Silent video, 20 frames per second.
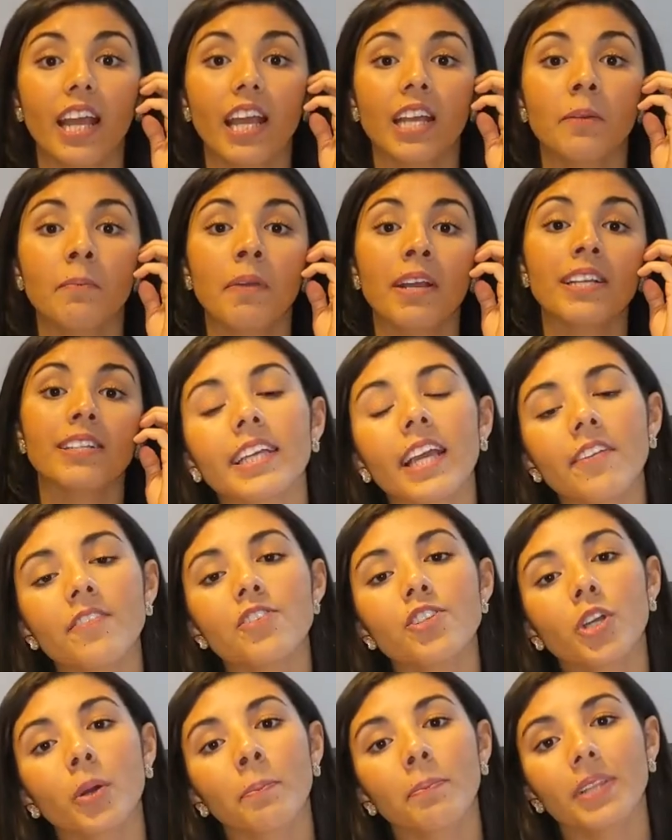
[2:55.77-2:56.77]
and it
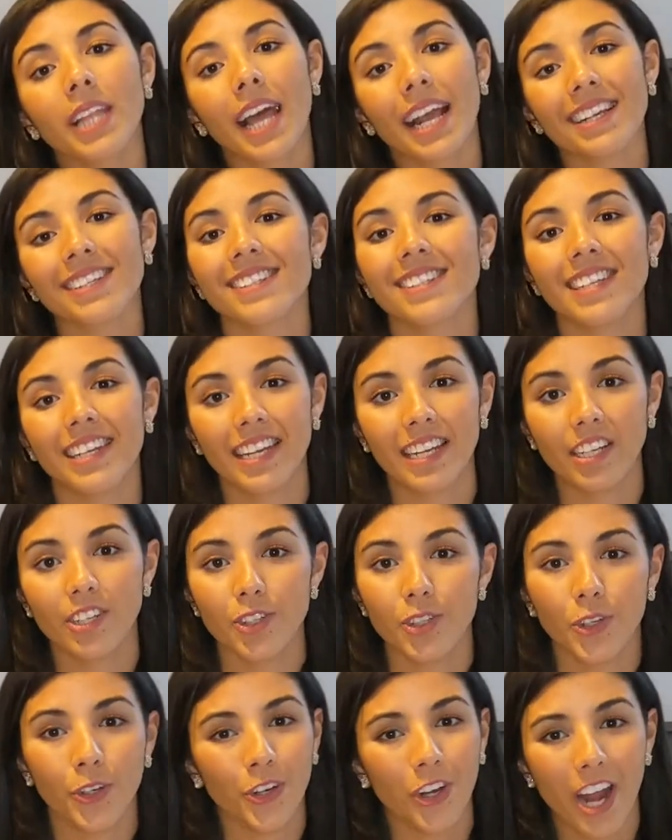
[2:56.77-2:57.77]
gives complexity
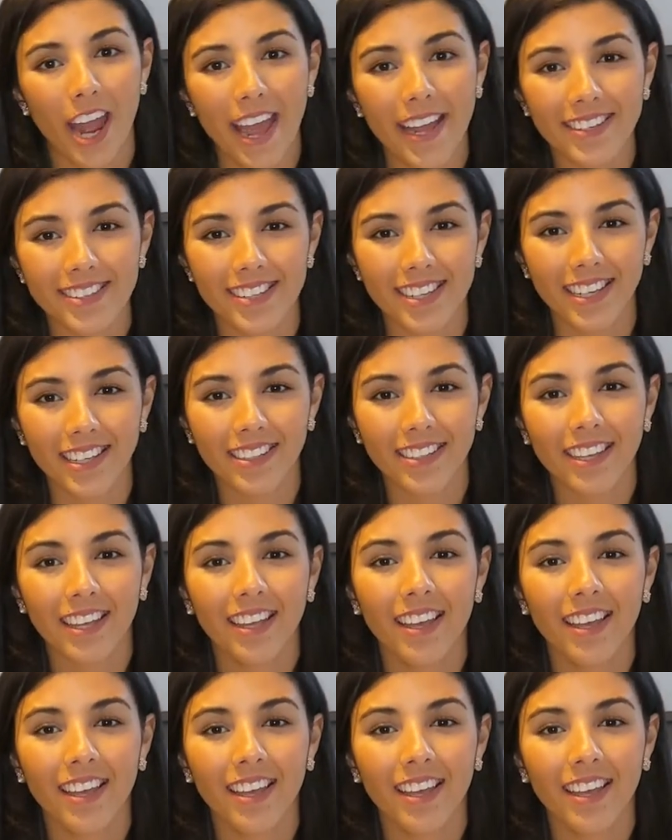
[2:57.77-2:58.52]
to your acting,